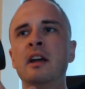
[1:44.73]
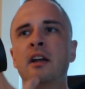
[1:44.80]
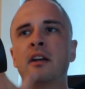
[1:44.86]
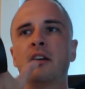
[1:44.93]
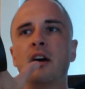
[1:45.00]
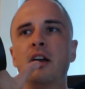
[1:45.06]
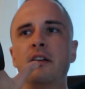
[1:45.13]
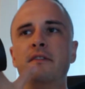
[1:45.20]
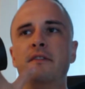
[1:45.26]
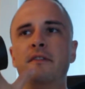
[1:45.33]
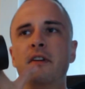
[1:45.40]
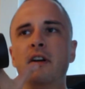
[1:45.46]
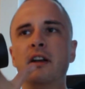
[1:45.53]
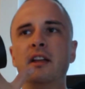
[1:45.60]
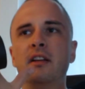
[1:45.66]
kind of
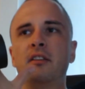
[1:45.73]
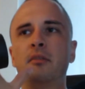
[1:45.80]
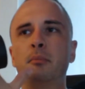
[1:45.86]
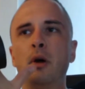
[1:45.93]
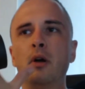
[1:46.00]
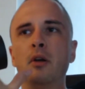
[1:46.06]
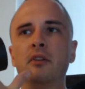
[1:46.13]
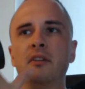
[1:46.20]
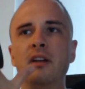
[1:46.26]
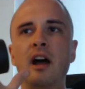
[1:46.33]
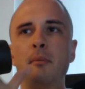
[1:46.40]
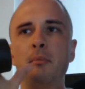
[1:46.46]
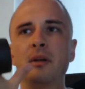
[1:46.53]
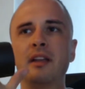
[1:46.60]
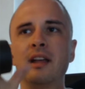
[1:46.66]
very exposed and
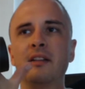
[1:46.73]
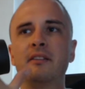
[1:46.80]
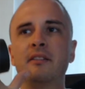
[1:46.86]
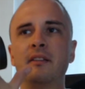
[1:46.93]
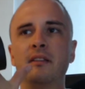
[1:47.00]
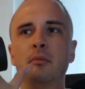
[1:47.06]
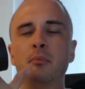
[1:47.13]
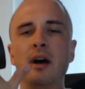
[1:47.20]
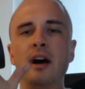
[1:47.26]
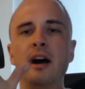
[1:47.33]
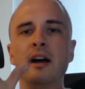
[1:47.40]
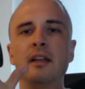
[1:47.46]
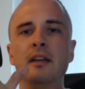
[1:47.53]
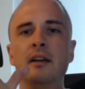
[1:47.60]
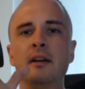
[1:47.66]
up against this bar
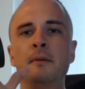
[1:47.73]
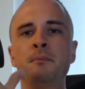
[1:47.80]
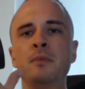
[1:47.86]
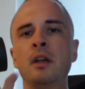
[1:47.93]
here.